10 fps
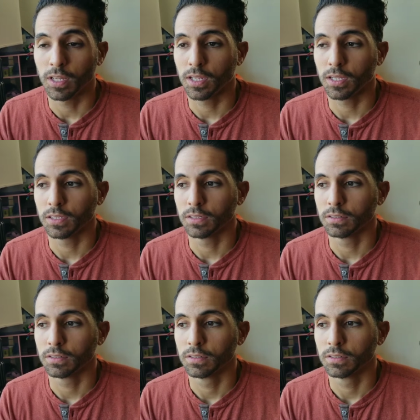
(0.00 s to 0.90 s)

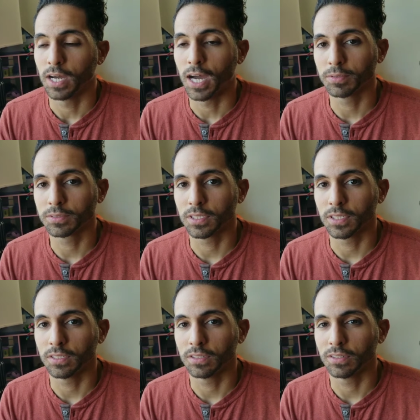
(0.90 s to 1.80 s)
And
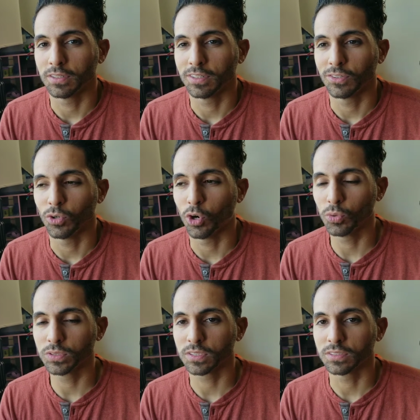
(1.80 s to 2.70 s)
obviously you
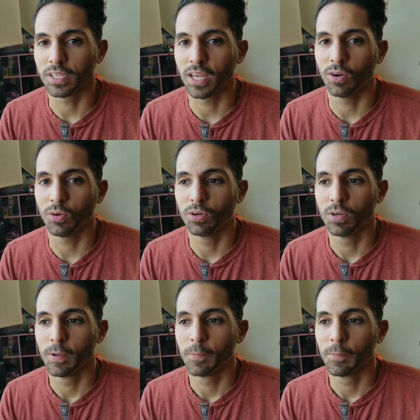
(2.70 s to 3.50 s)
always can tell,